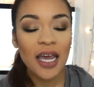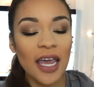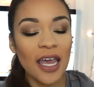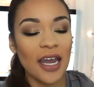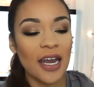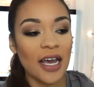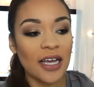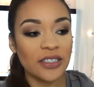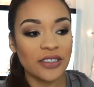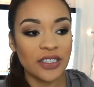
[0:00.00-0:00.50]

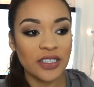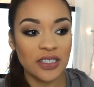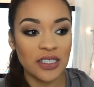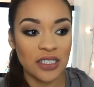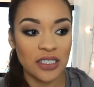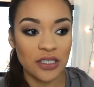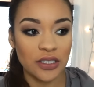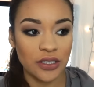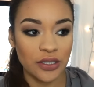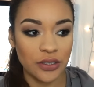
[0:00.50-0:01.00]
and I looked
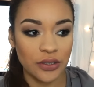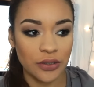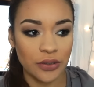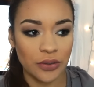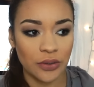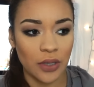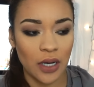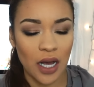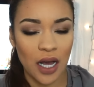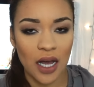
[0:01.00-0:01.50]

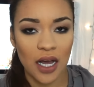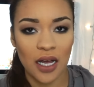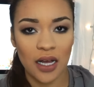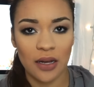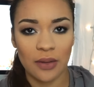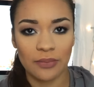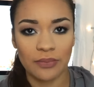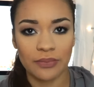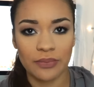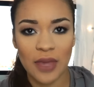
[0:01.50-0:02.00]
into
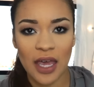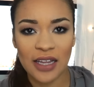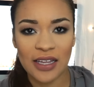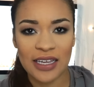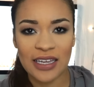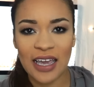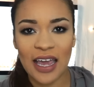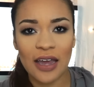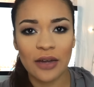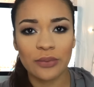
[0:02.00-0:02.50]
um,
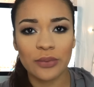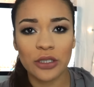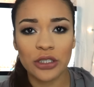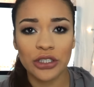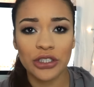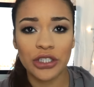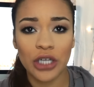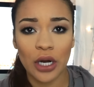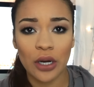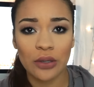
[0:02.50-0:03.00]
like
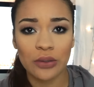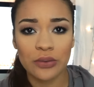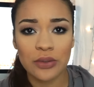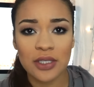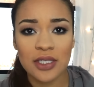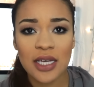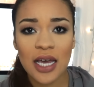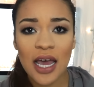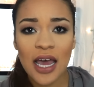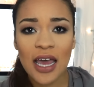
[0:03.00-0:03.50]
Edward
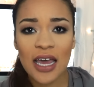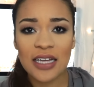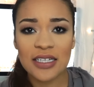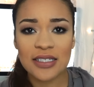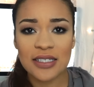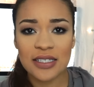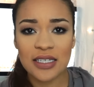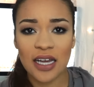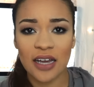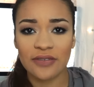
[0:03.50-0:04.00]
Jones and
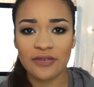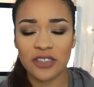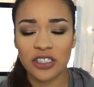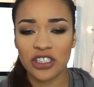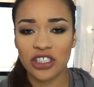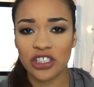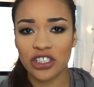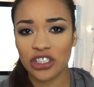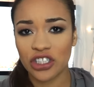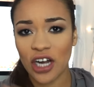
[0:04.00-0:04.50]
stuff to
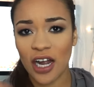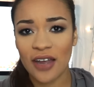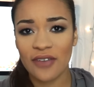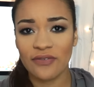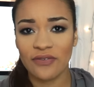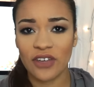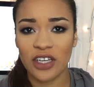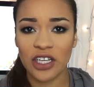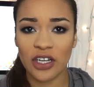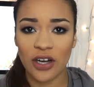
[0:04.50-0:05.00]
just try
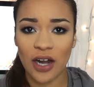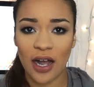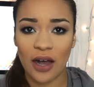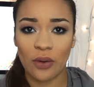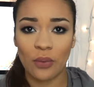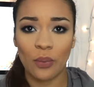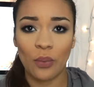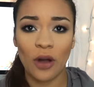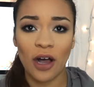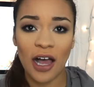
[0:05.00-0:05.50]
and figure
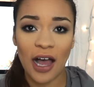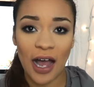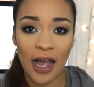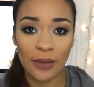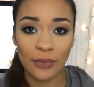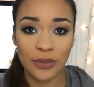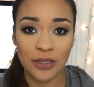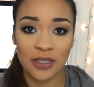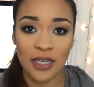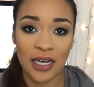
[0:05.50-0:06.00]
out what I
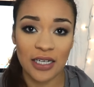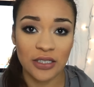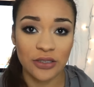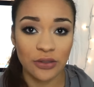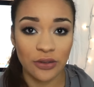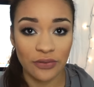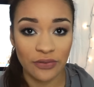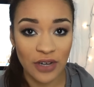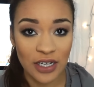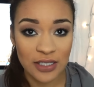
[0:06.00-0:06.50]
would like
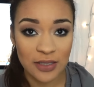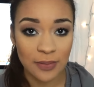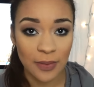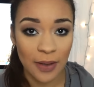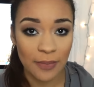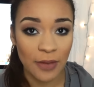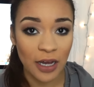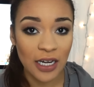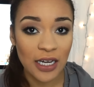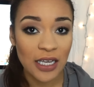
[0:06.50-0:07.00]
to invest
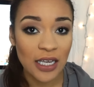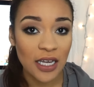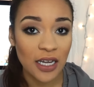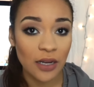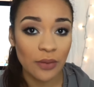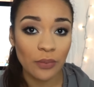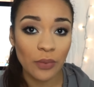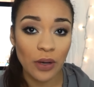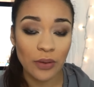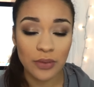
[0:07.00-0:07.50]
my money in
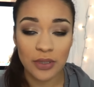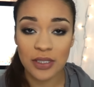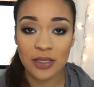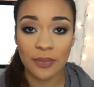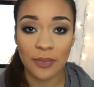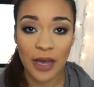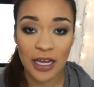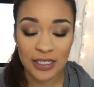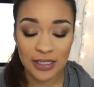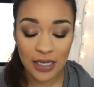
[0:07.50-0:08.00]
and what was the
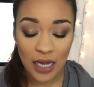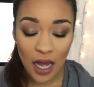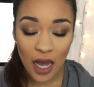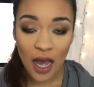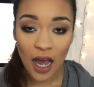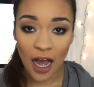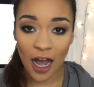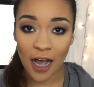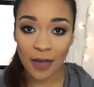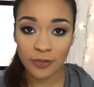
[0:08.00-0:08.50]
best
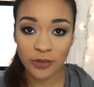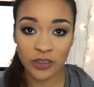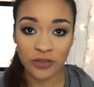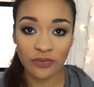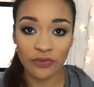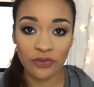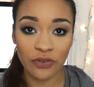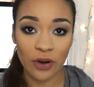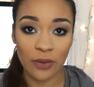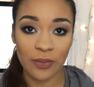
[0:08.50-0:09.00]

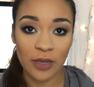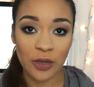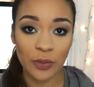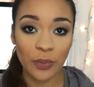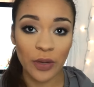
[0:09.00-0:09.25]
option for me.